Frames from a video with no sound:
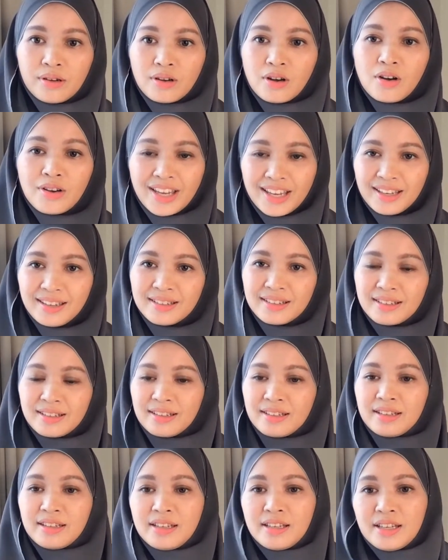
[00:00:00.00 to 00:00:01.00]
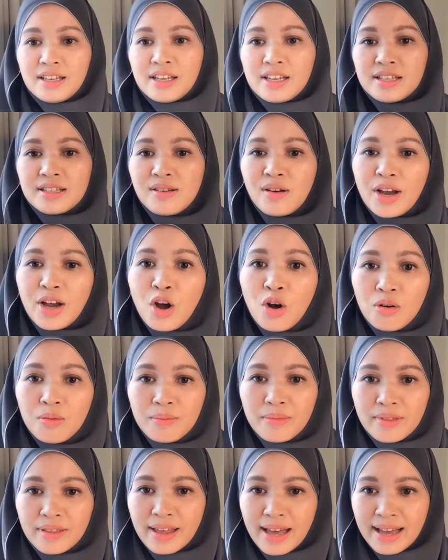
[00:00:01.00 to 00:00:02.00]
Okay, so I
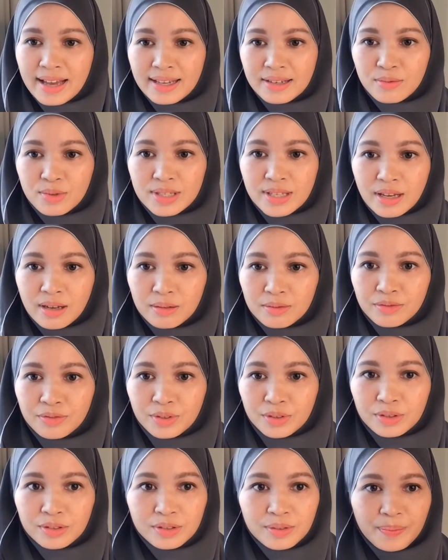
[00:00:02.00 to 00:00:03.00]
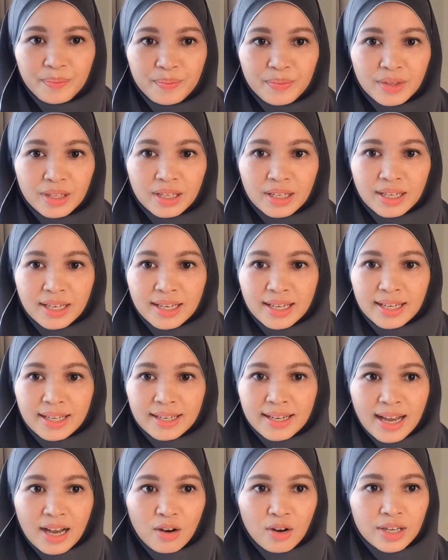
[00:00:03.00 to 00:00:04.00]
hope that was helpful.
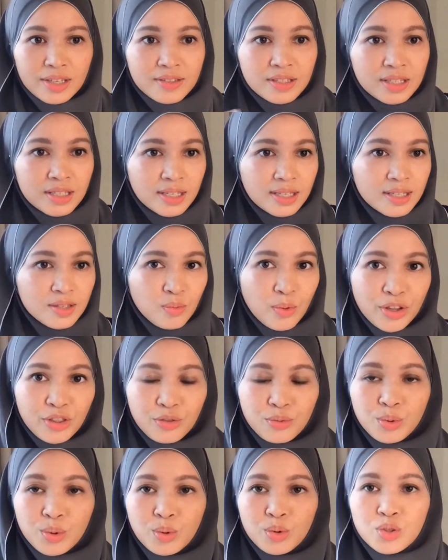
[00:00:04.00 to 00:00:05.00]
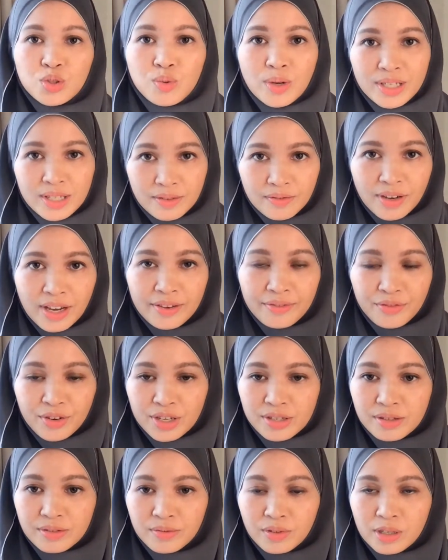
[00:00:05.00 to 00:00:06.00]
Now, I just went through 25
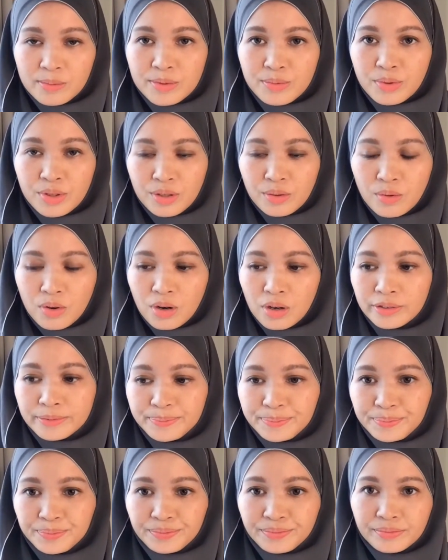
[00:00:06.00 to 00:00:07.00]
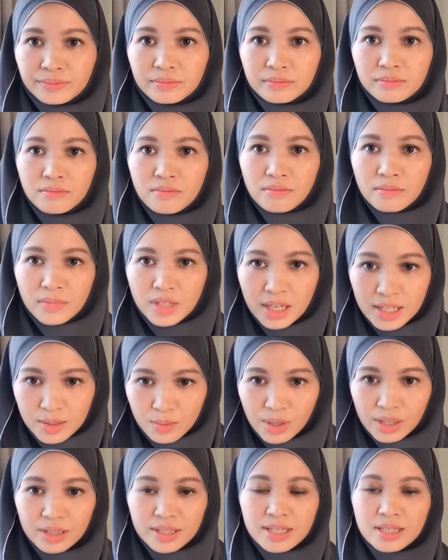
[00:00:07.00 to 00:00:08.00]
phrasal verbs with you all, as
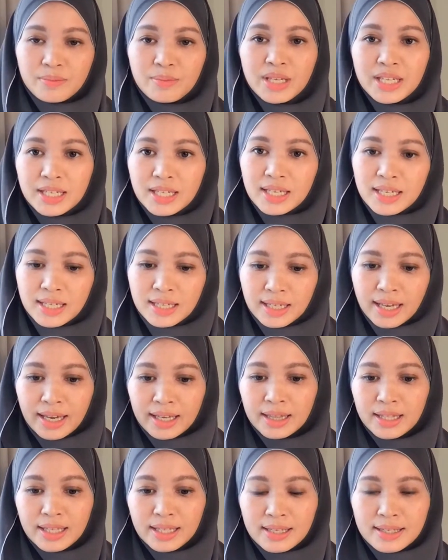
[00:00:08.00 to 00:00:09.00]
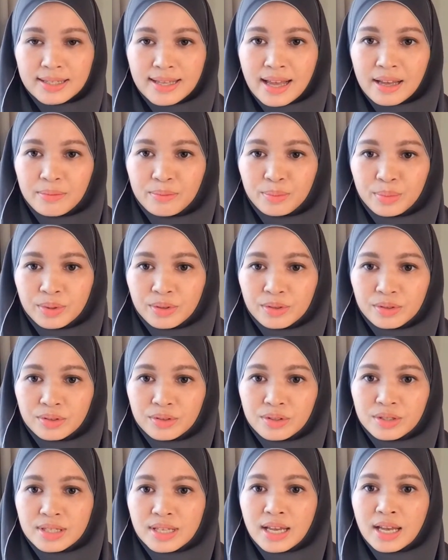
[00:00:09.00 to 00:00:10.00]
well as the meaning and the
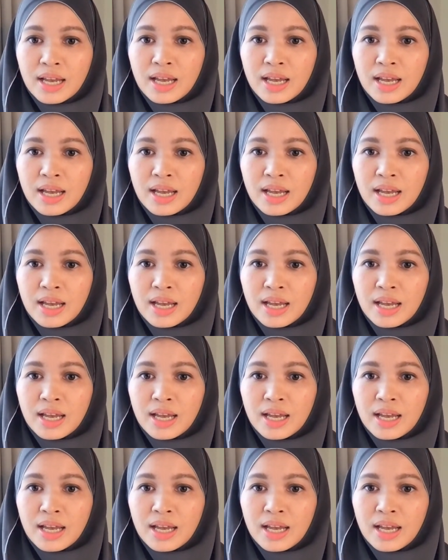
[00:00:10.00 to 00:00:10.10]
examples.